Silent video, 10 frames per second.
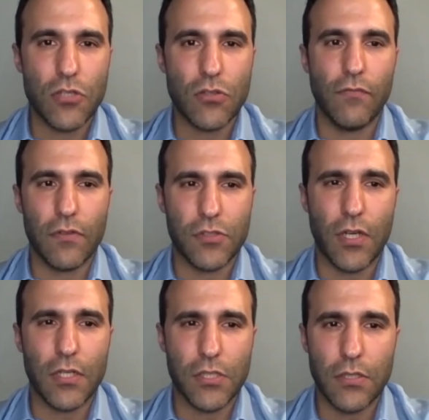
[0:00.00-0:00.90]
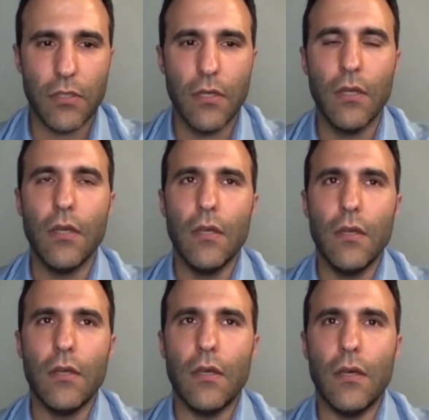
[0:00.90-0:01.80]
to infrastructure.
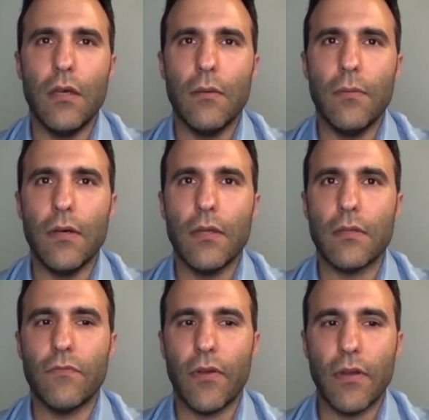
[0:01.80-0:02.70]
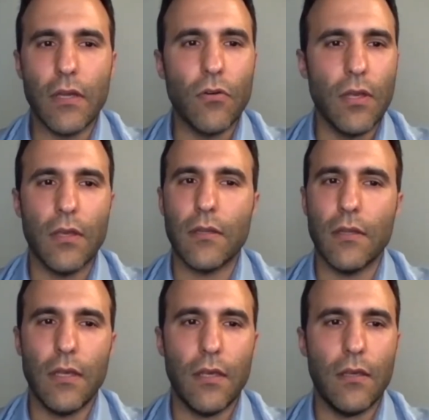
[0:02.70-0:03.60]
But very
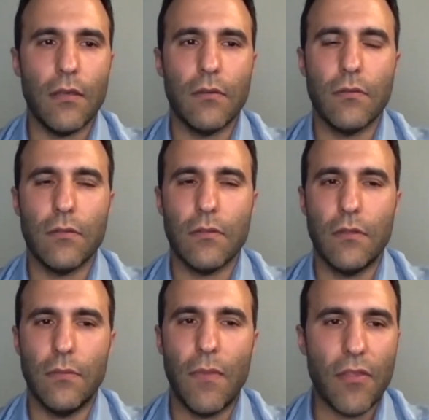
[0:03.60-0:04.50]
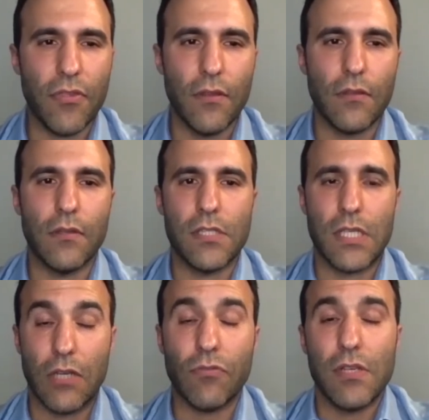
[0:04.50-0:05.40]
quickly, the method is
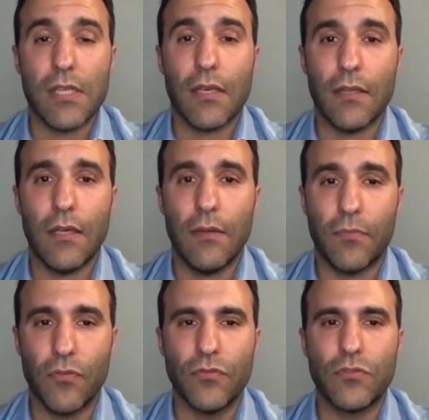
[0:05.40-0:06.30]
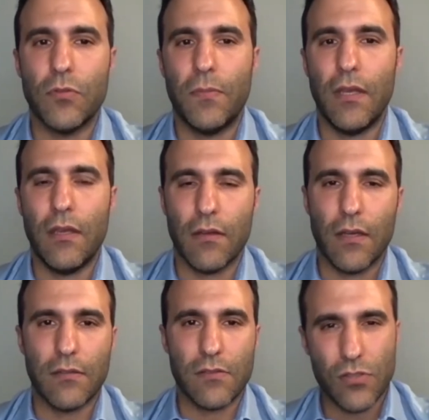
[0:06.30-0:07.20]
increasingly proved to be
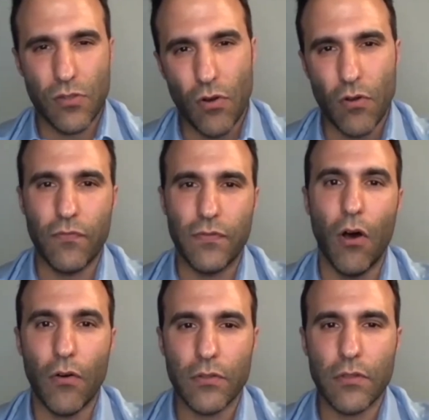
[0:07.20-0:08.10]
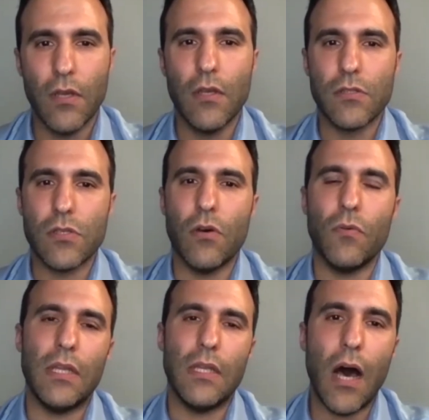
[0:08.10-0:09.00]
sort of flawed. So
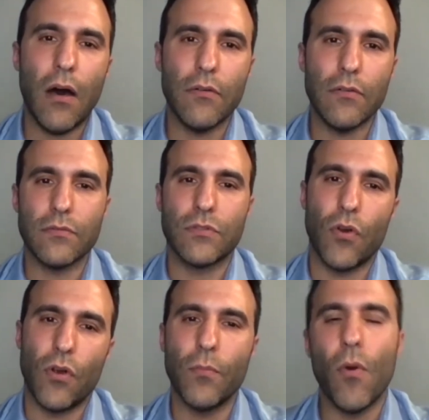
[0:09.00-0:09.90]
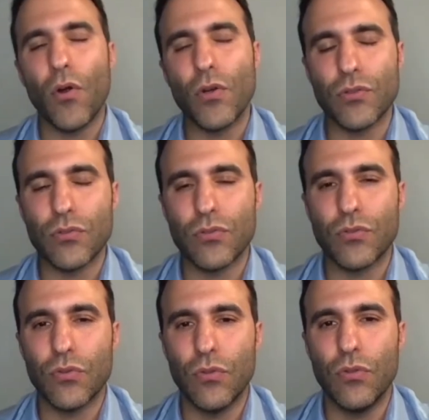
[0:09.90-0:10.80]
we now turn more
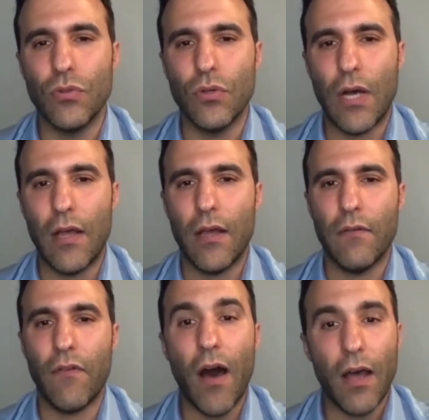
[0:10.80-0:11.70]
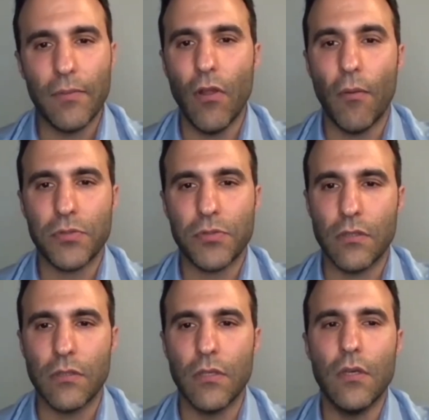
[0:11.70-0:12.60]
to a viable
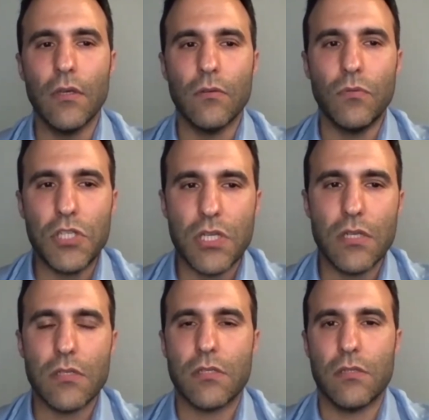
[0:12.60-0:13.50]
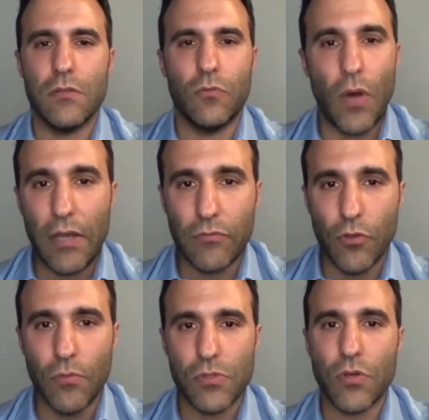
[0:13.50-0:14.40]
option, which is wear
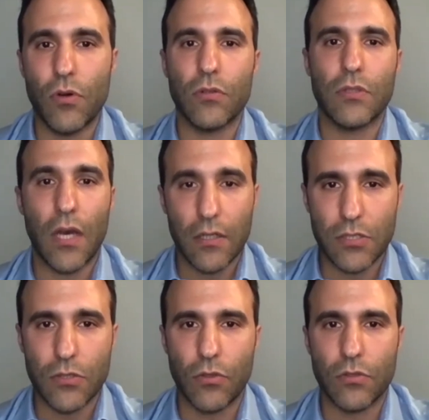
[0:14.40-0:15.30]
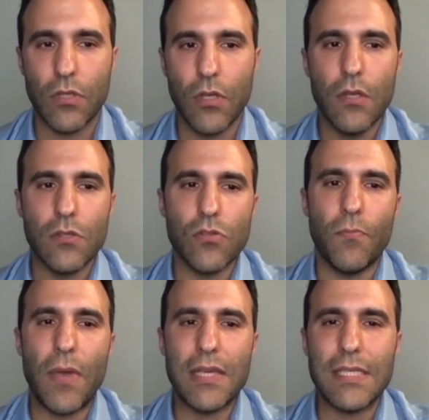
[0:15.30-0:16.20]
rooms or dark stores. So
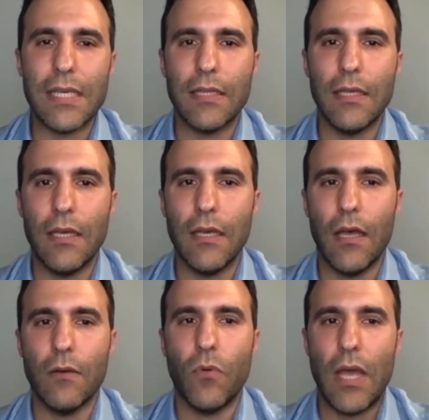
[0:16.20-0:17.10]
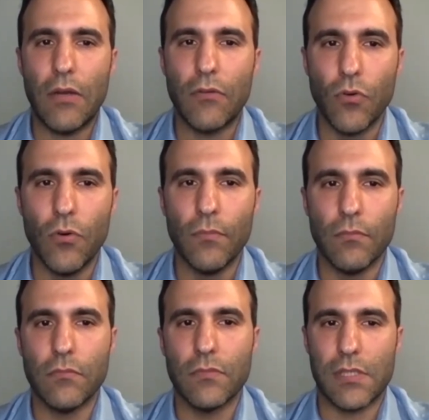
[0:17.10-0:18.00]
basically, a wear room
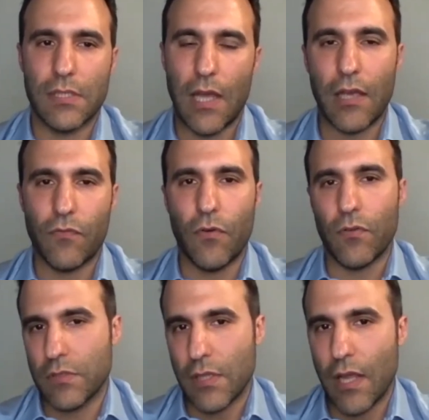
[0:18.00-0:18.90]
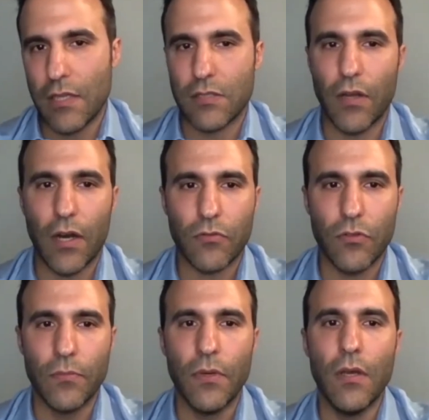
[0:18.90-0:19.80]
/ dark
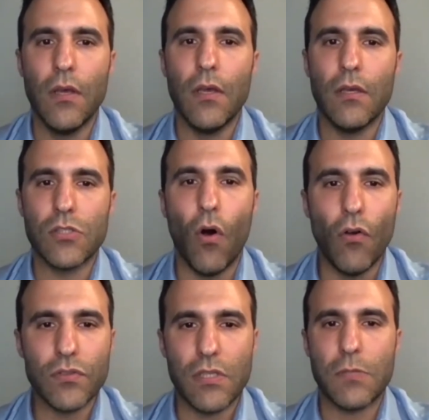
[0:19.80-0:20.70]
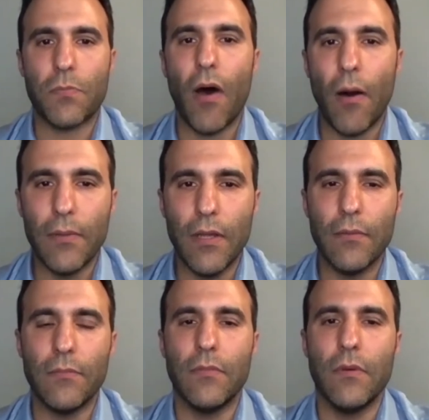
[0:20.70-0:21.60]
room solves this
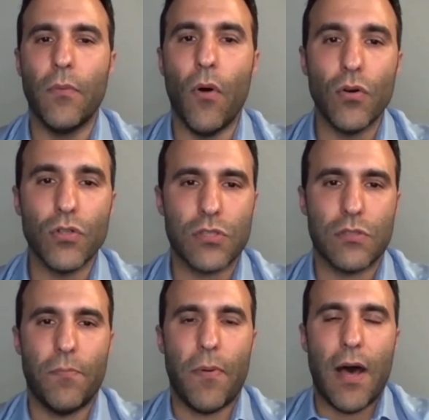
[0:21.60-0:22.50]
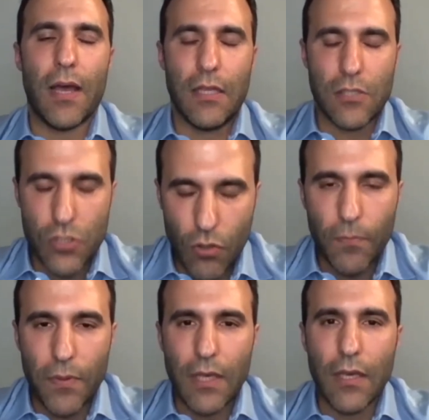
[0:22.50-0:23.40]
problem posed by in-store
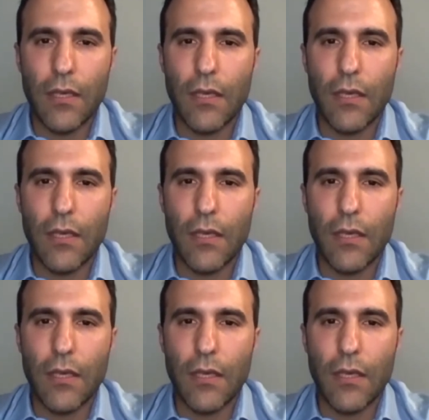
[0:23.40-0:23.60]
picking